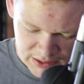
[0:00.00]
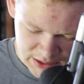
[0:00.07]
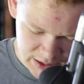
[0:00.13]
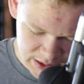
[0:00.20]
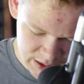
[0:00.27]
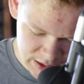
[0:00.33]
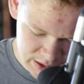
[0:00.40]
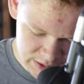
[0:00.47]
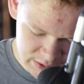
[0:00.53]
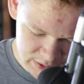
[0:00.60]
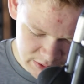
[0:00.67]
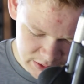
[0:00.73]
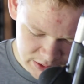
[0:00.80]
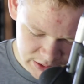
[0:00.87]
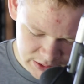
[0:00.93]
and
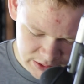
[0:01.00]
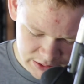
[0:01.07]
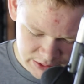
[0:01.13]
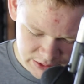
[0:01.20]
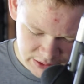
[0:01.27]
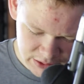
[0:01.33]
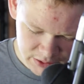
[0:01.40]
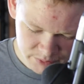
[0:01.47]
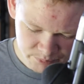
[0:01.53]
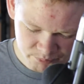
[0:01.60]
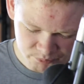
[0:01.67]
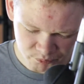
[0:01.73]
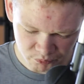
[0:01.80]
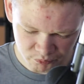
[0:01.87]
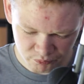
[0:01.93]
I
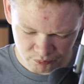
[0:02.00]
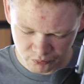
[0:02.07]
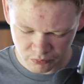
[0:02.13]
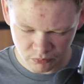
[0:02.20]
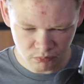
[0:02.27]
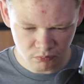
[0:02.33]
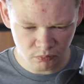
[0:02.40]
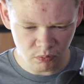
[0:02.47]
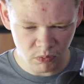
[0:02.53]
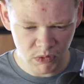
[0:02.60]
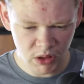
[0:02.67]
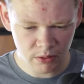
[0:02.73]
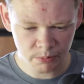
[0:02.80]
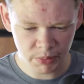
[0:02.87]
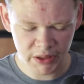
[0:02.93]

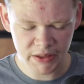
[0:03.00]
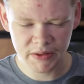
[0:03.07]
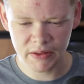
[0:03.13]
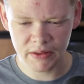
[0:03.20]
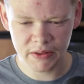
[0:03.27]
placed the